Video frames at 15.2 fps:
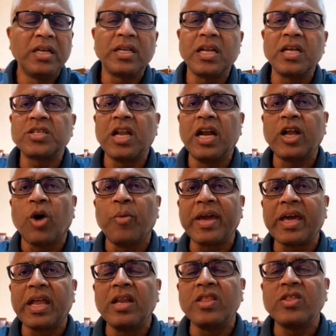International
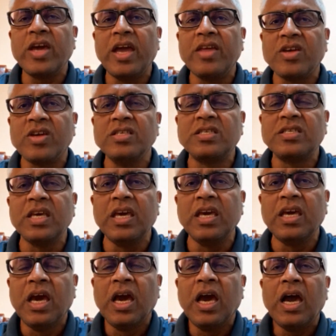Atomic Energy Agency
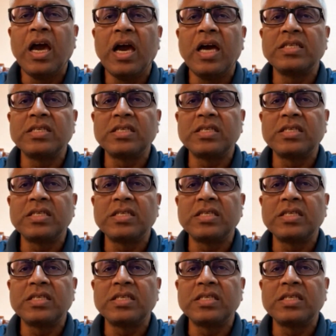has